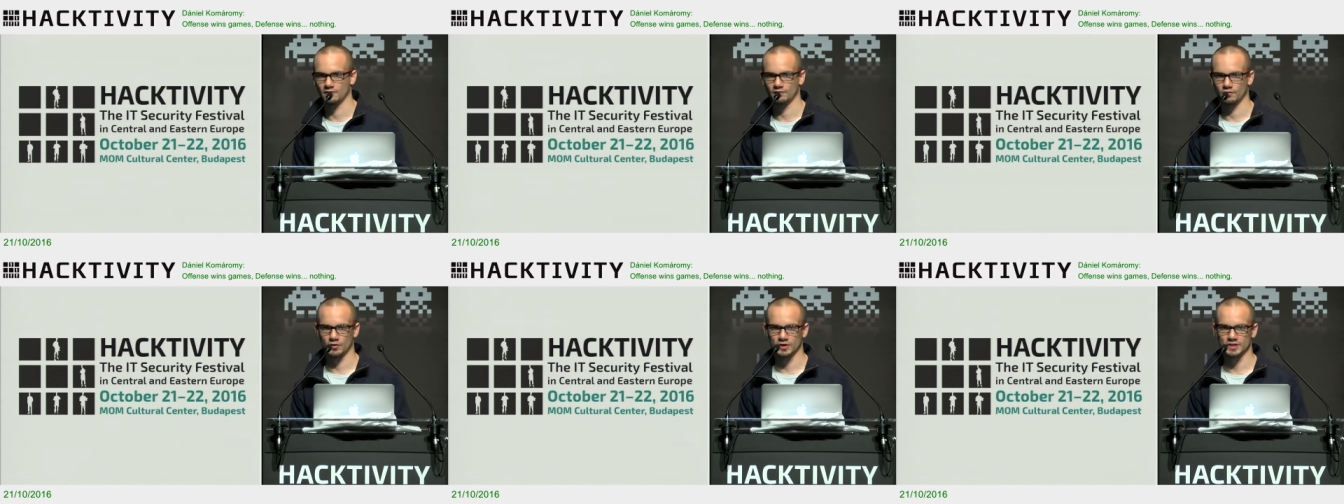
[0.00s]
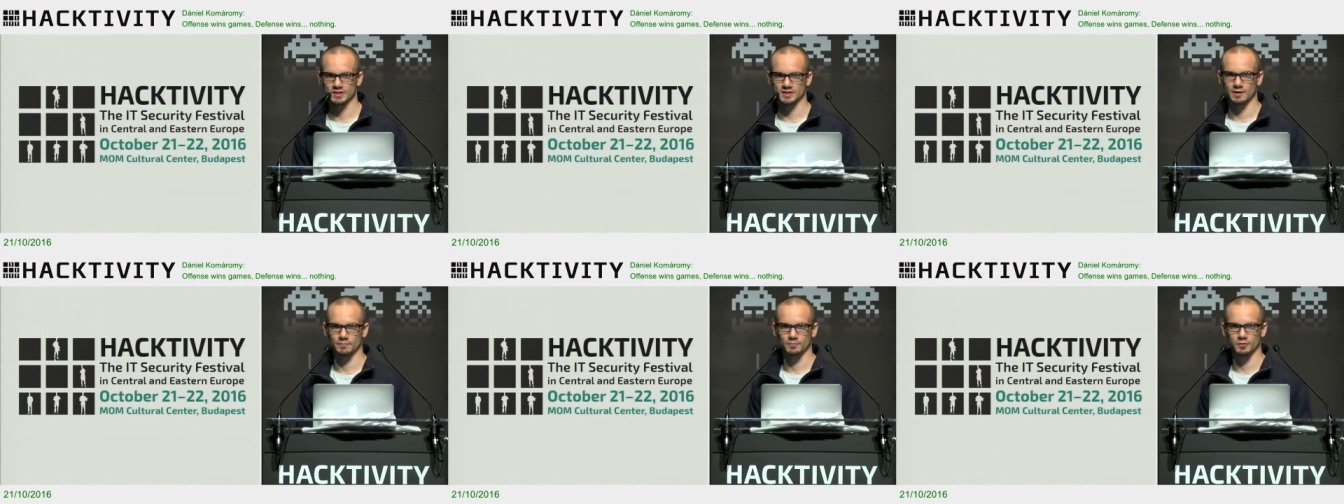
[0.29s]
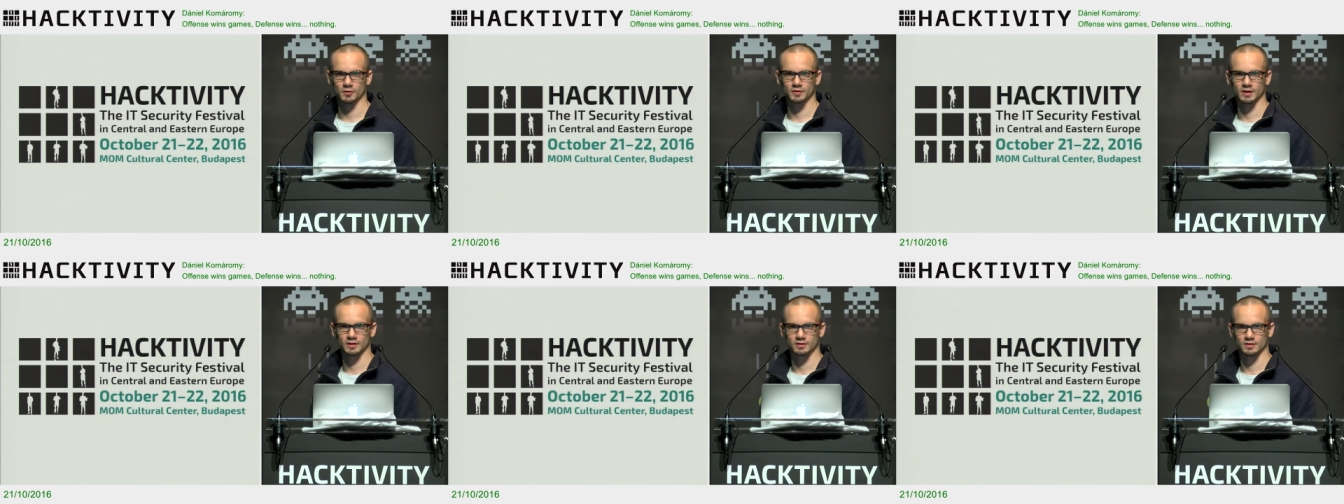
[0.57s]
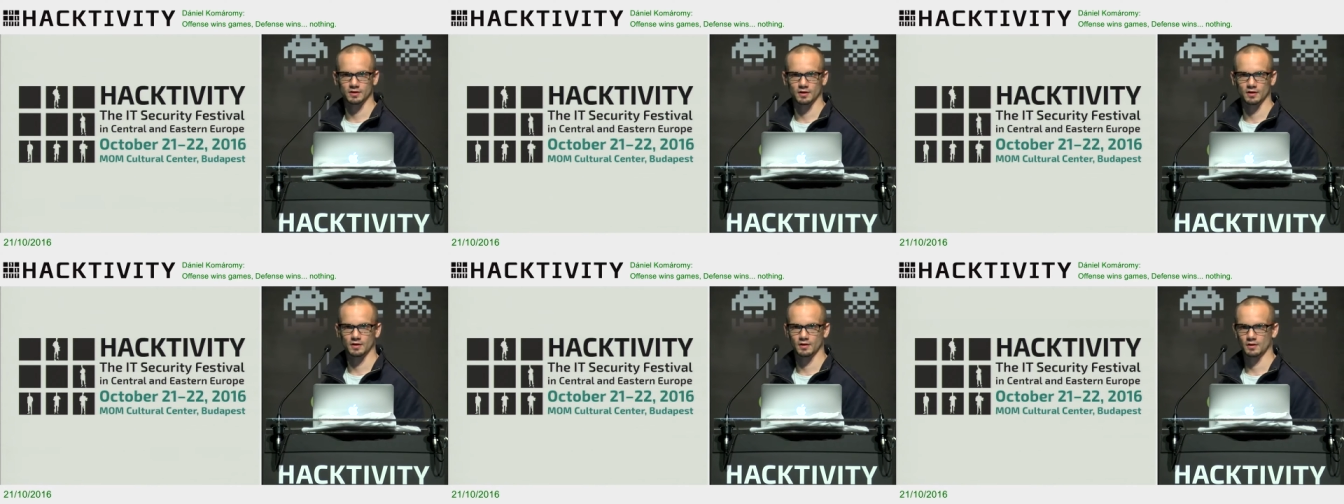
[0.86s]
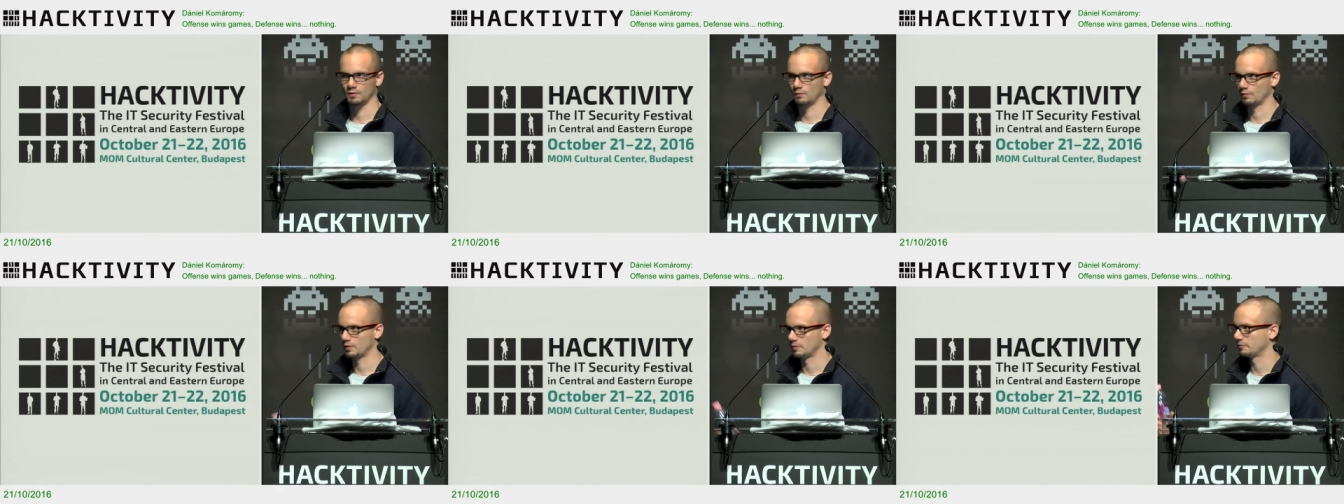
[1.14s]
for example, that
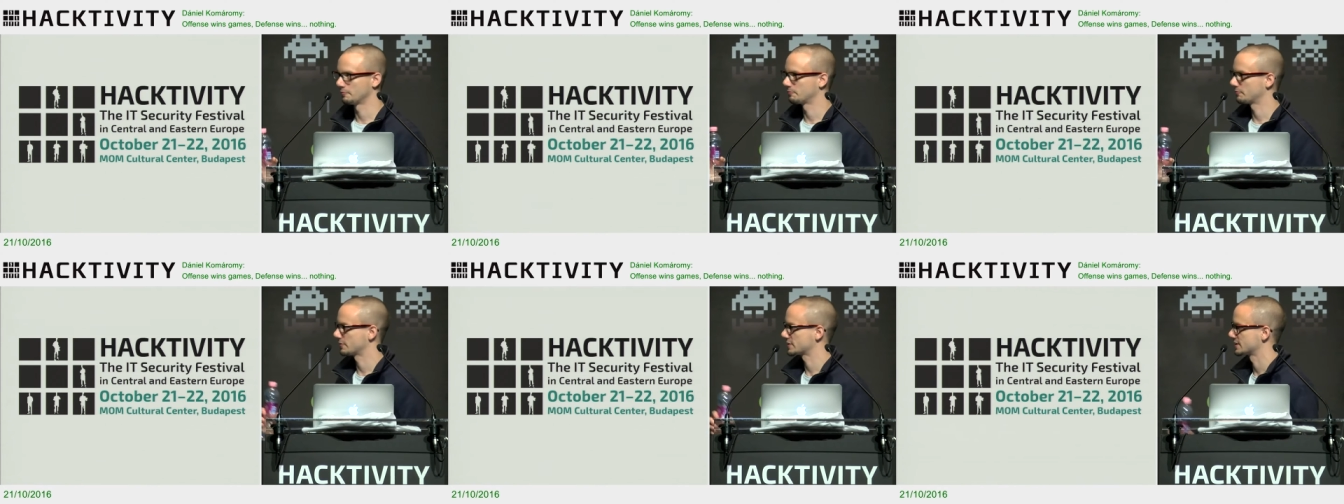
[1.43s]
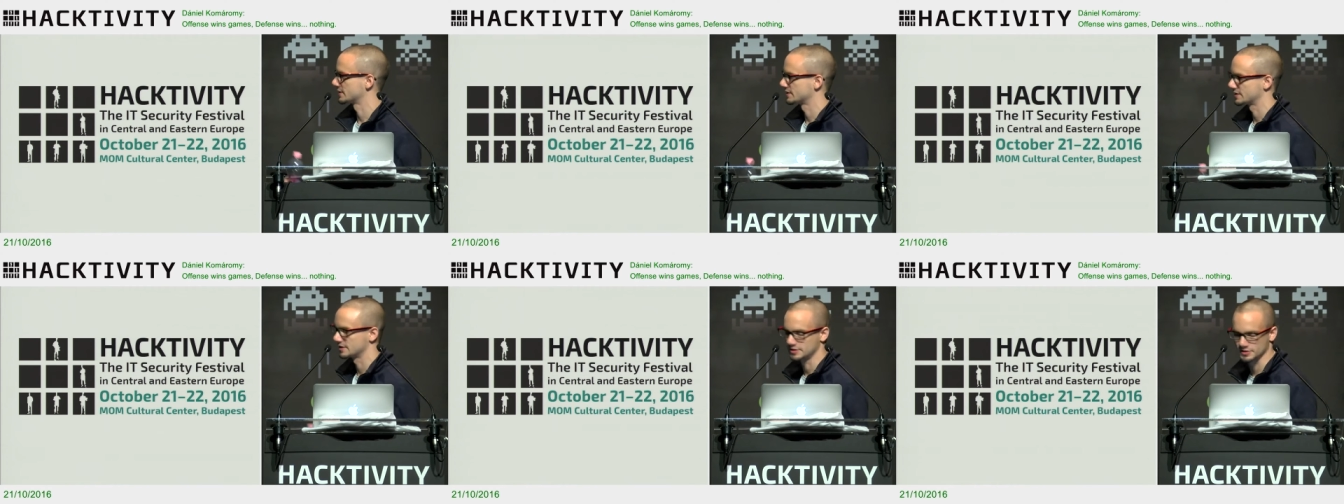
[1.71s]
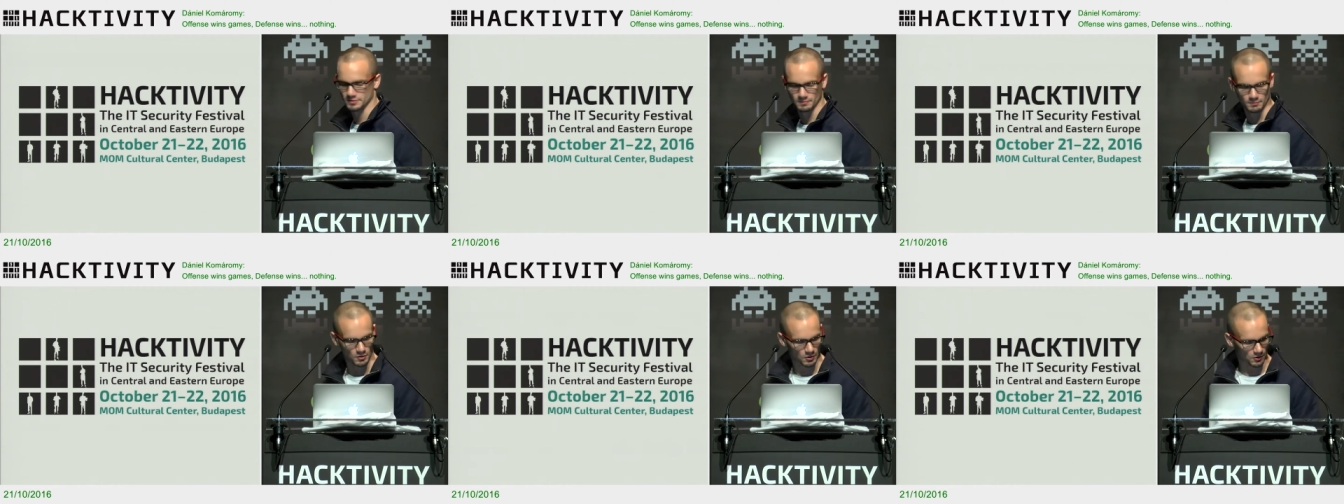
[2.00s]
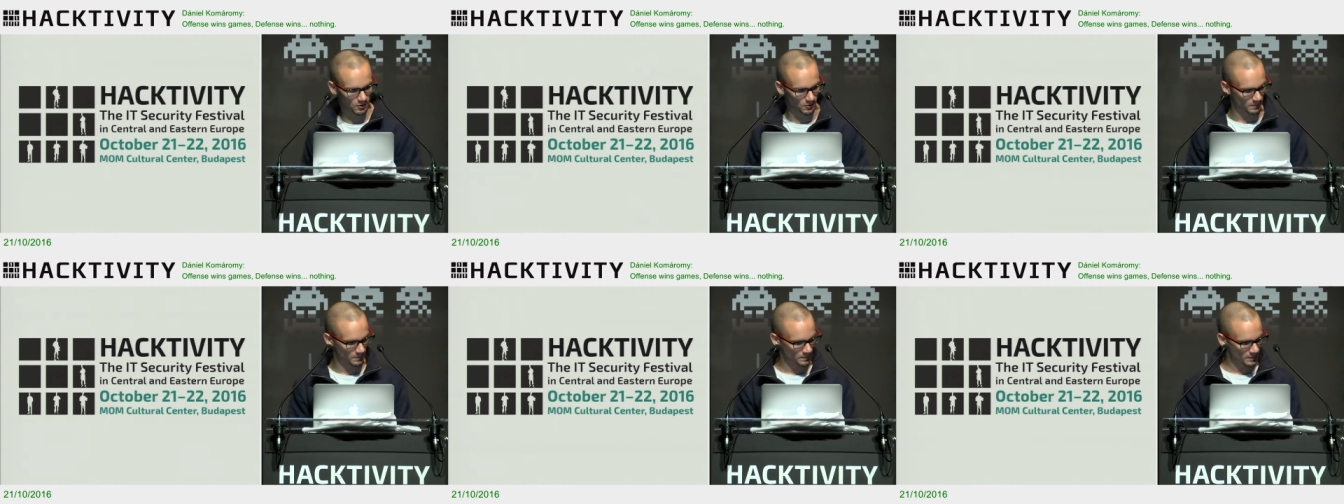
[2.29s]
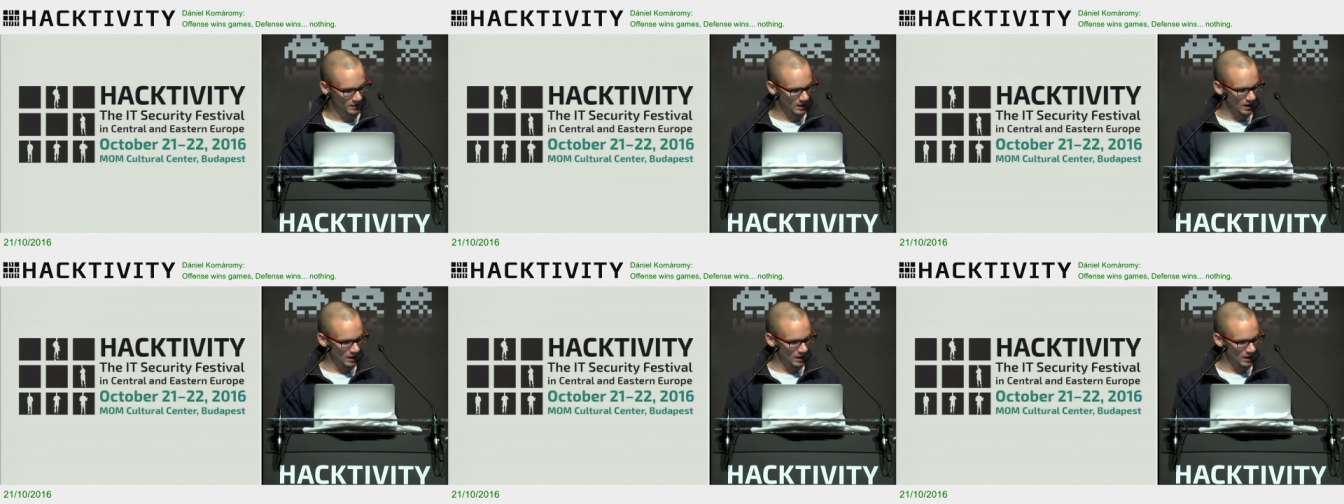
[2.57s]
will be presented tomorrow.